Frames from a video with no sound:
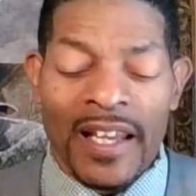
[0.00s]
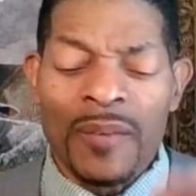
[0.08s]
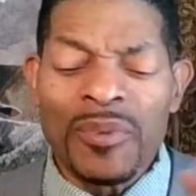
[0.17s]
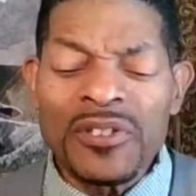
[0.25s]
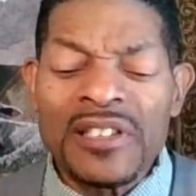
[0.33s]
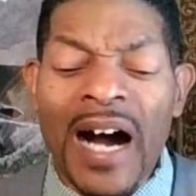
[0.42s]

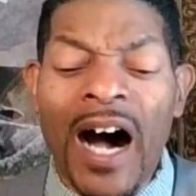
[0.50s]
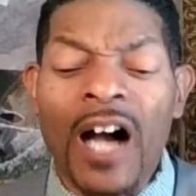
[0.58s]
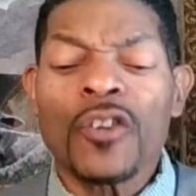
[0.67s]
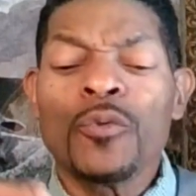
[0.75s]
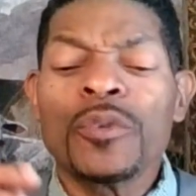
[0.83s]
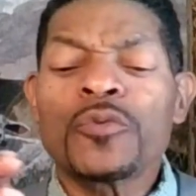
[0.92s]
It was
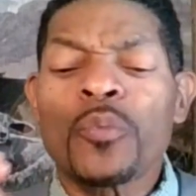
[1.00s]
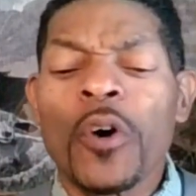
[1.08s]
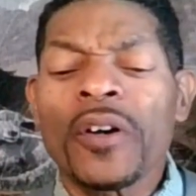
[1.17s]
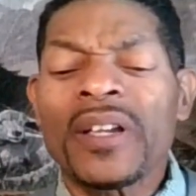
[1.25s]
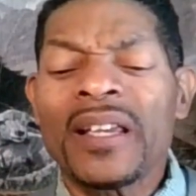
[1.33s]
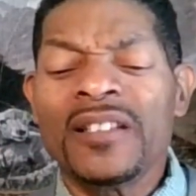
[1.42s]
God who was
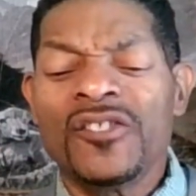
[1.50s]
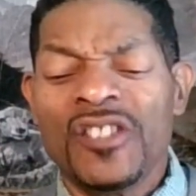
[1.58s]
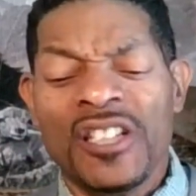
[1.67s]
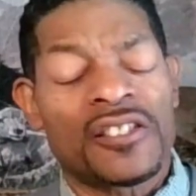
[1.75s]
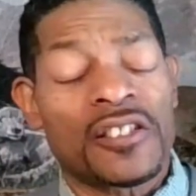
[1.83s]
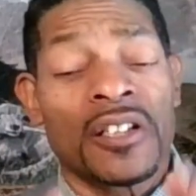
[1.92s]
working in
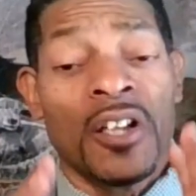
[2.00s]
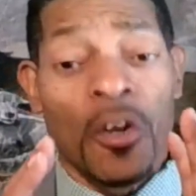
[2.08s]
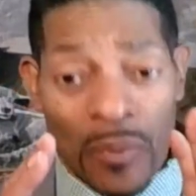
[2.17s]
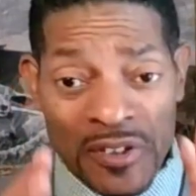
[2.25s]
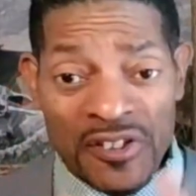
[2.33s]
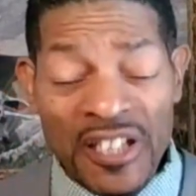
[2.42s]
Jesus
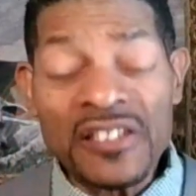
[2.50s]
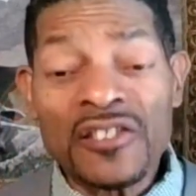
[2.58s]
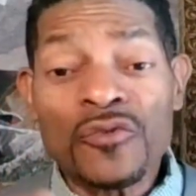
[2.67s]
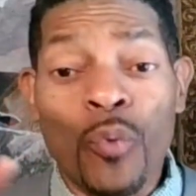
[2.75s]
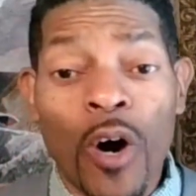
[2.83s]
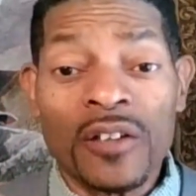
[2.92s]
when
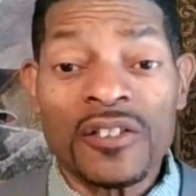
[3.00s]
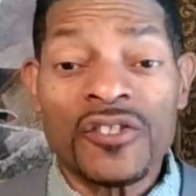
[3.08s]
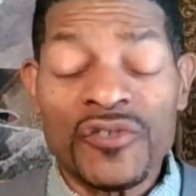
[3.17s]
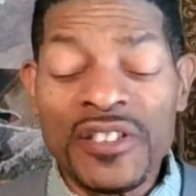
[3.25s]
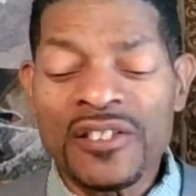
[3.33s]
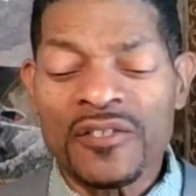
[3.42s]
Jesus walked the
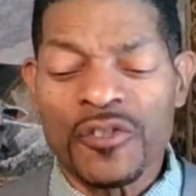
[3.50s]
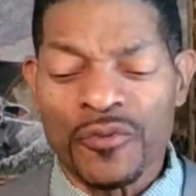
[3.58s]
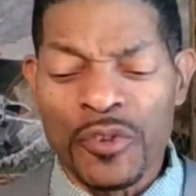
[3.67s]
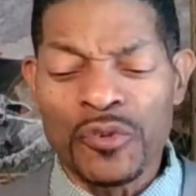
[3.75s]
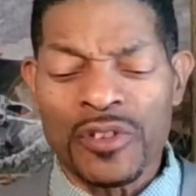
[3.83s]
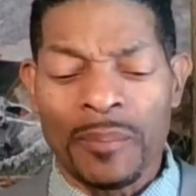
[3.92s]
streets of
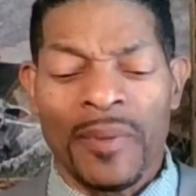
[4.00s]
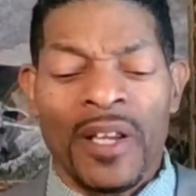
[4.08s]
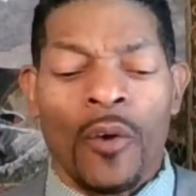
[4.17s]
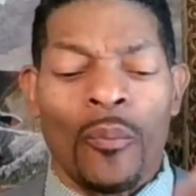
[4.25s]
Jerusalem.